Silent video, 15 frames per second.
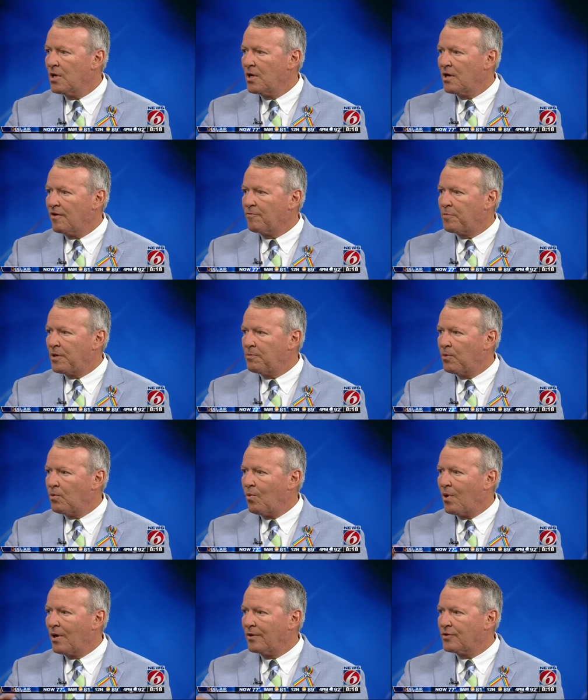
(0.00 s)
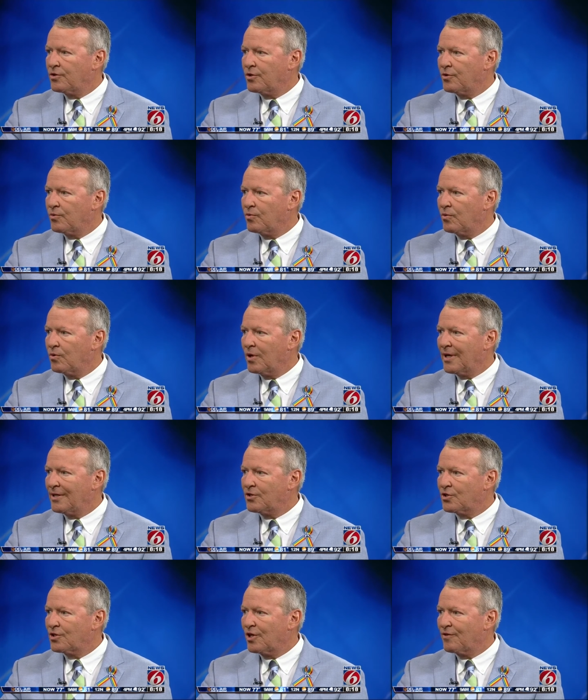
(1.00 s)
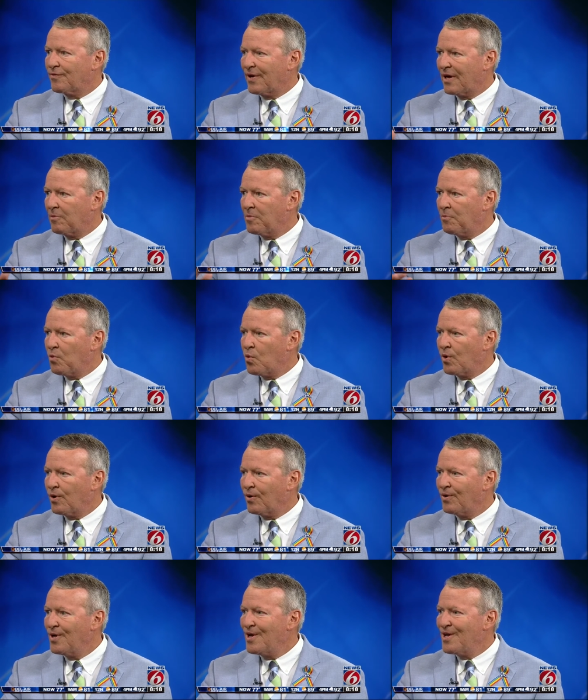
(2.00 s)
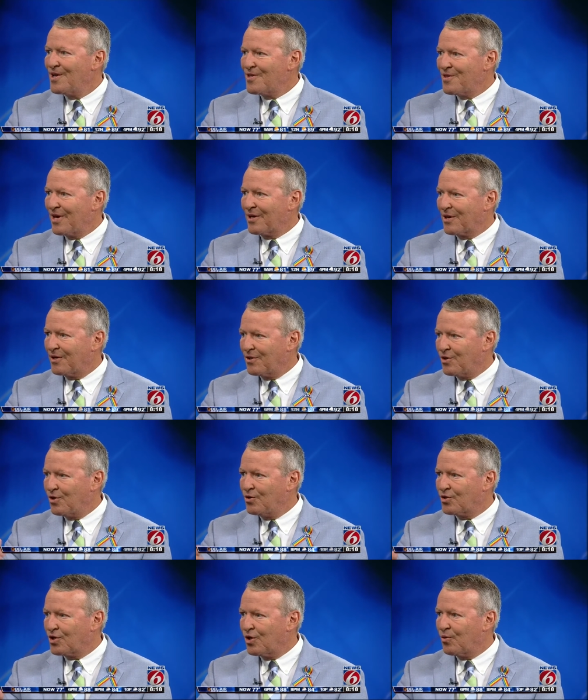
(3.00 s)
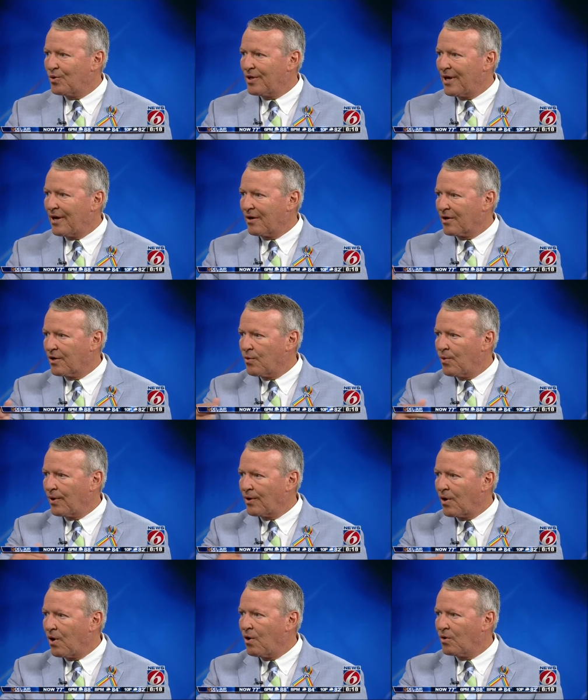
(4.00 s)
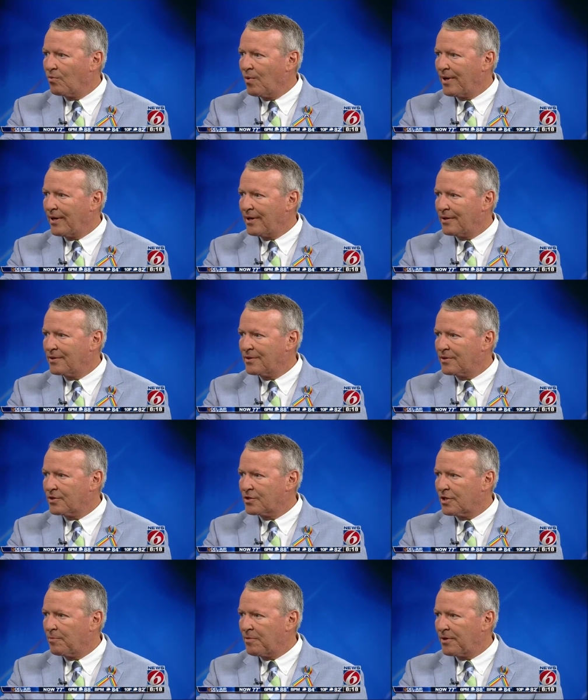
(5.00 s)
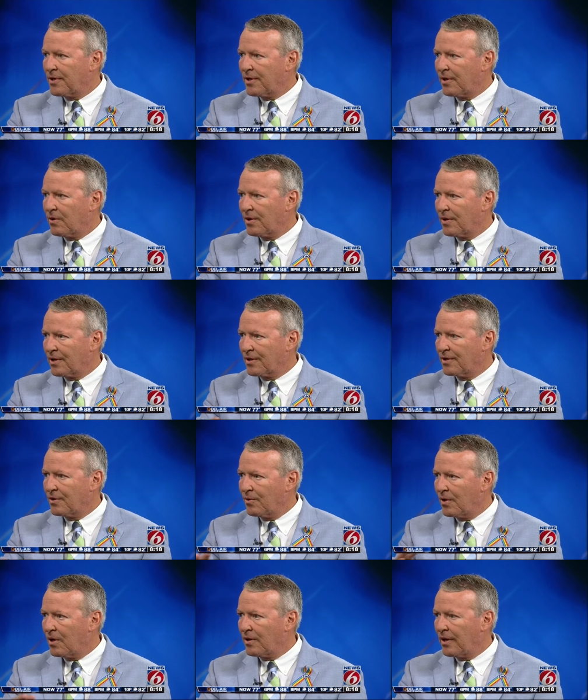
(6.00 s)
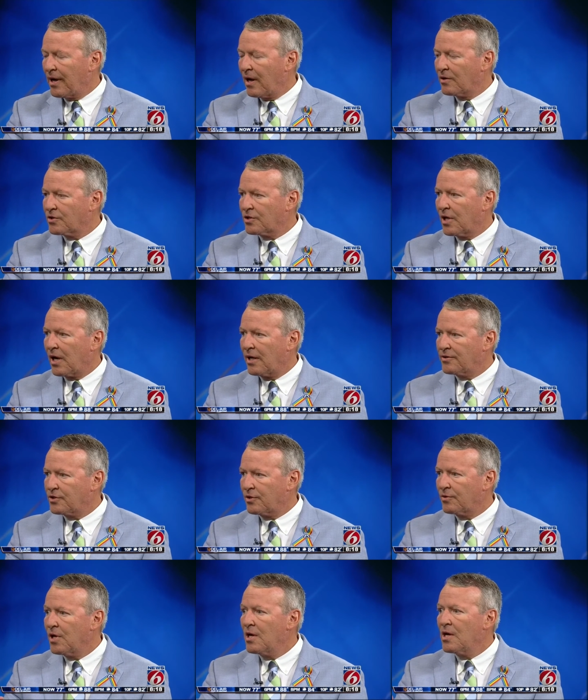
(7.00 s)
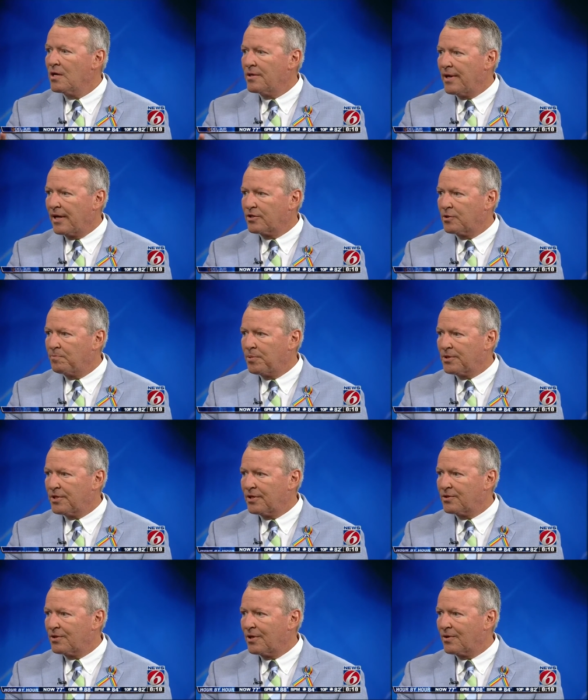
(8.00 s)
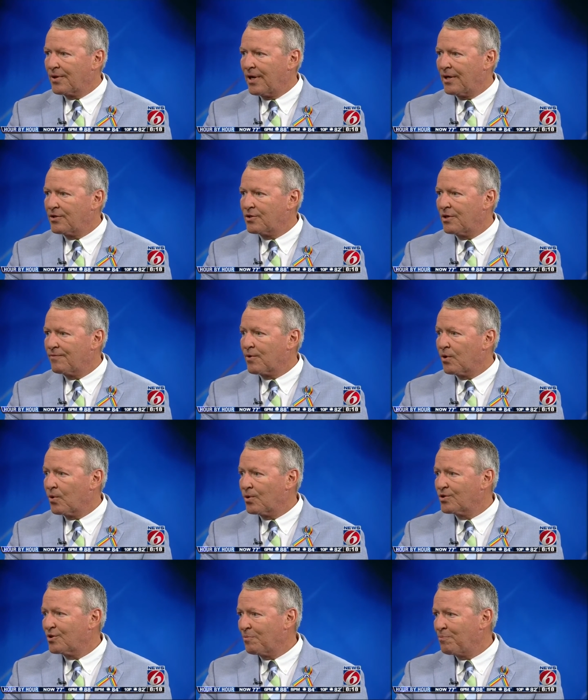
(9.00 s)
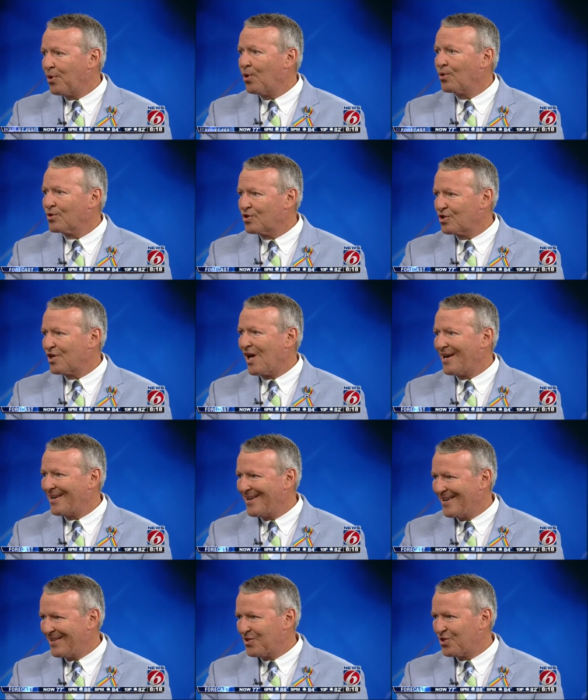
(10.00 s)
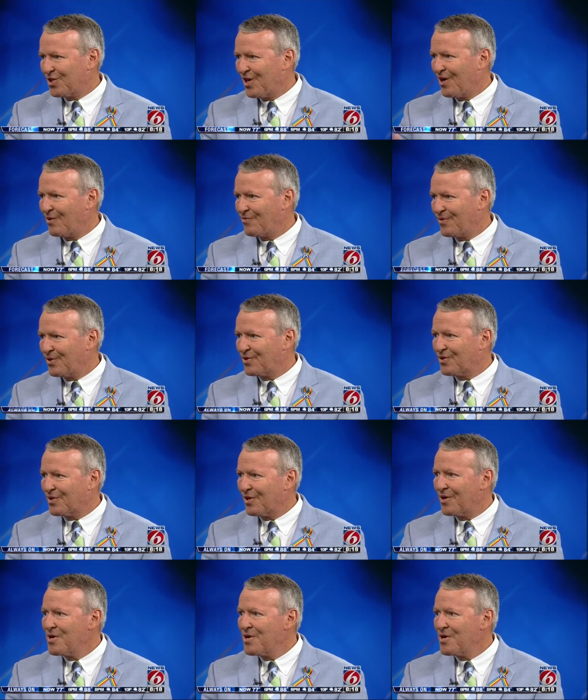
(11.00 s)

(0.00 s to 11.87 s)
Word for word: if people wanted to lay stuff at a memorial, they could do so without going all the way into the cemetery. They sure. could do it on the outside. So that's a potential location. Of course, the Pulse site itself is the